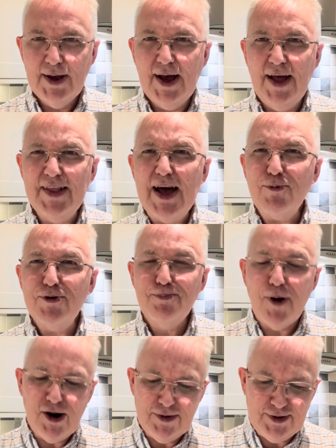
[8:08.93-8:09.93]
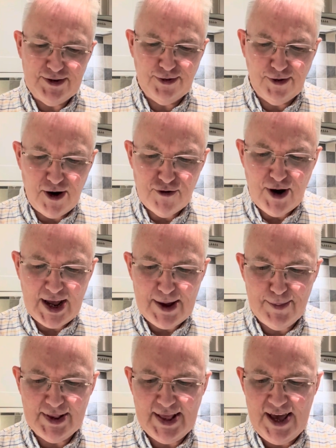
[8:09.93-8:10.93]
And that was part of his third
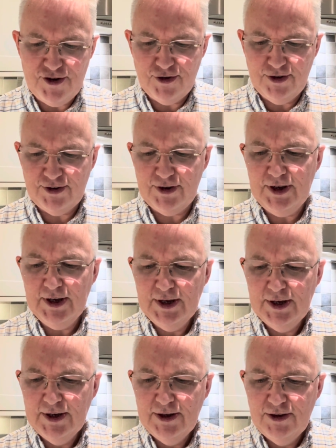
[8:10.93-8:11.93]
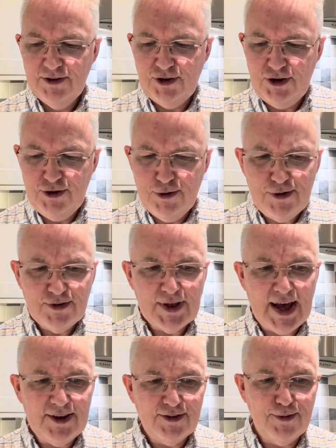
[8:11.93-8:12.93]
recommendation, to use
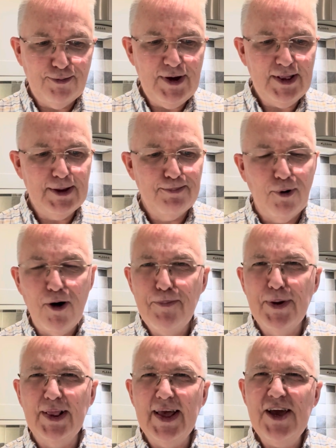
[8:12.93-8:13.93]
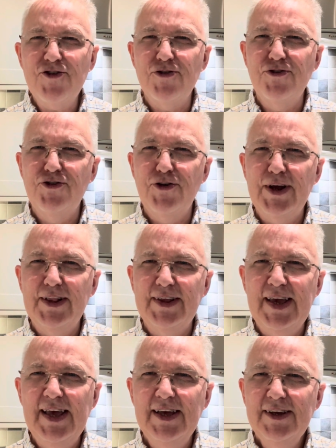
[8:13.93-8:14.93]
that to feed the population during
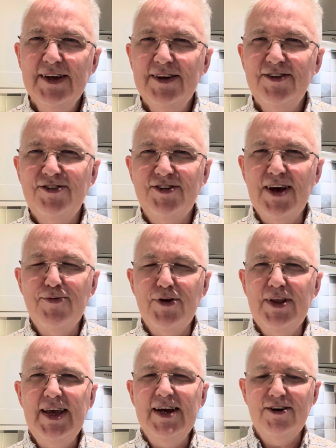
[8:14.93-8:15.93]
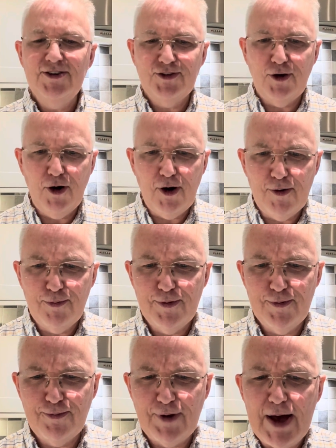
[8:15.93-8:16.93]
the 7 years of
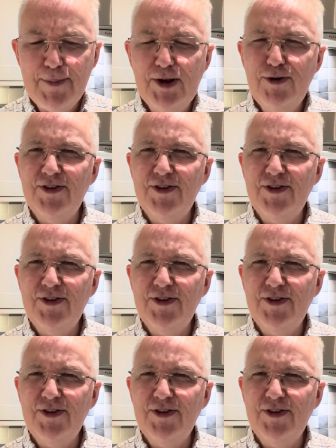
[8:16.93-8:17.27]
famine.